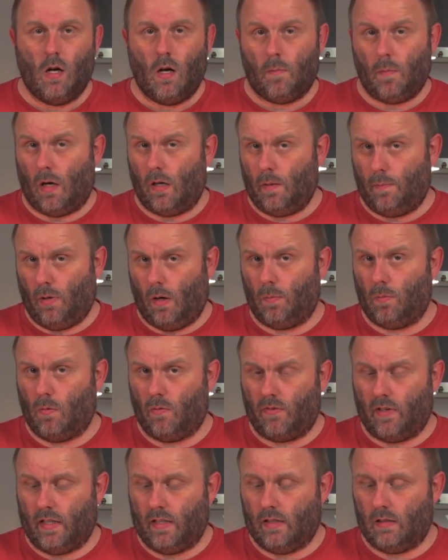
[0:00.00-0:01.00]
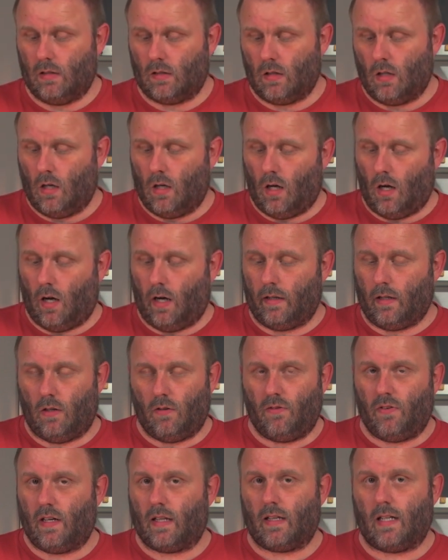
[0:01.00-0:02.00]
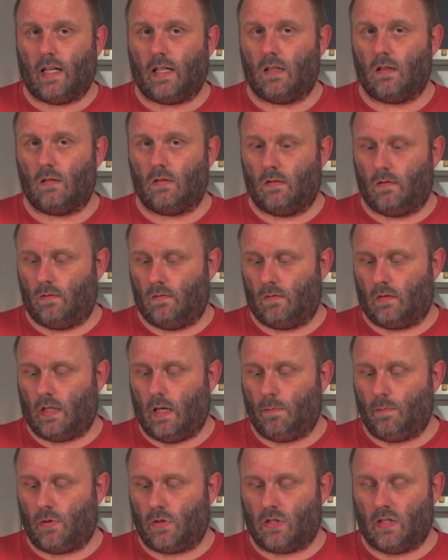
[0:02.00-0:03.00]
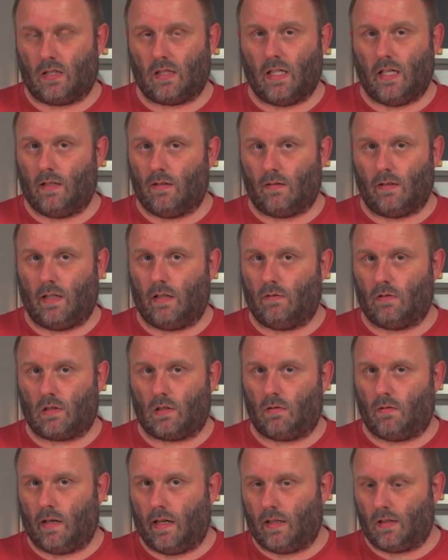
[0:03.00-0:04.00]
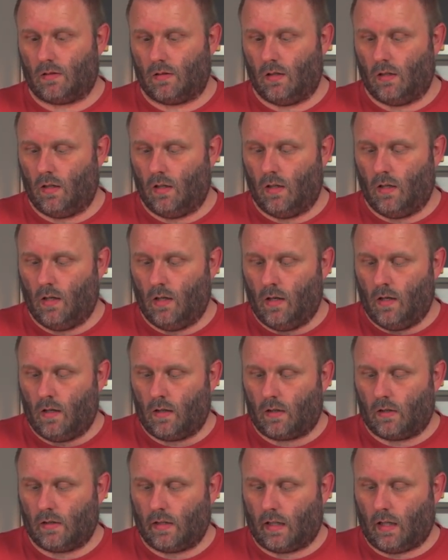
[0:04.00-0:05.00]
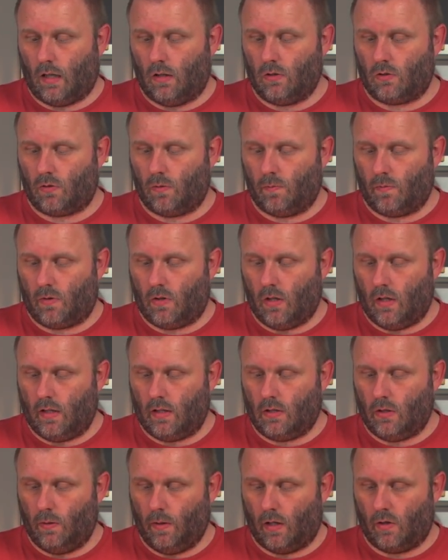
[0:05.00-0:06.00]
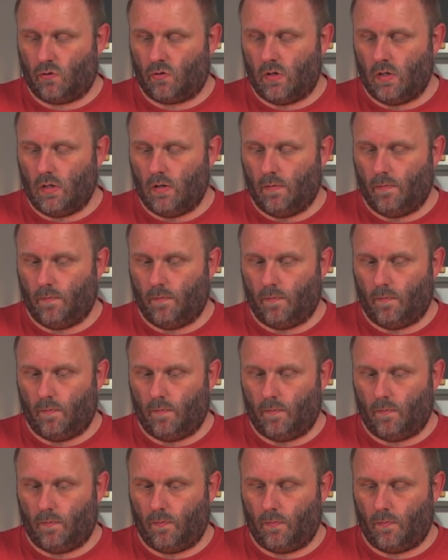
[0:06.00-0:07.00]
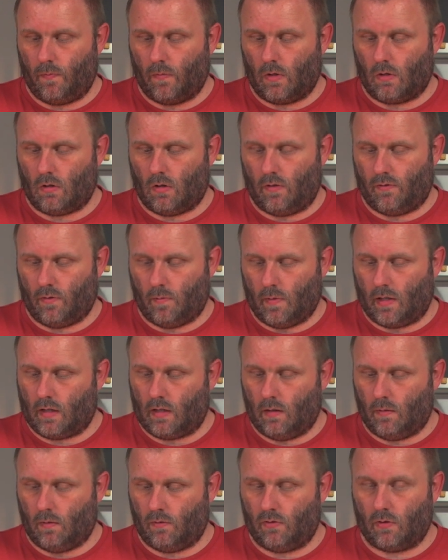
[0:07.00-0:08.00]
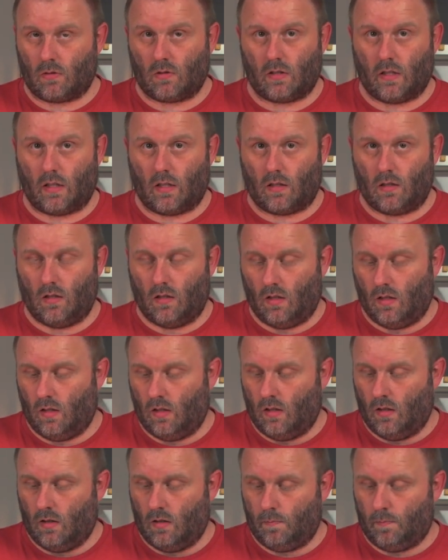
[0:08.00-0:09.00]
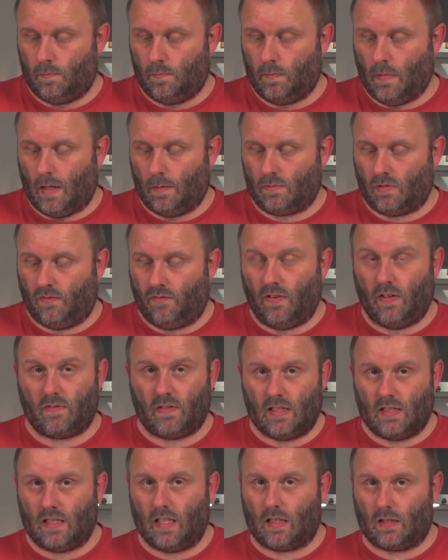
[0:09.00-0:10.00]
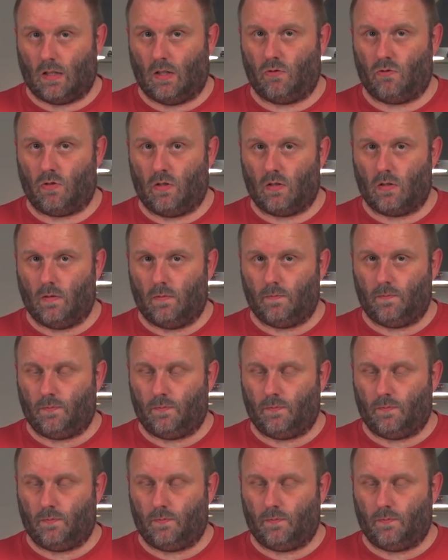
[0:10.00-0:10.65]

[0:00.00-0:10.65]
My only problem with it is, I don't think that temperature setting on here is correct. Because it goes from 3200, sorry if I'm making anyone feel sick, up to 5600.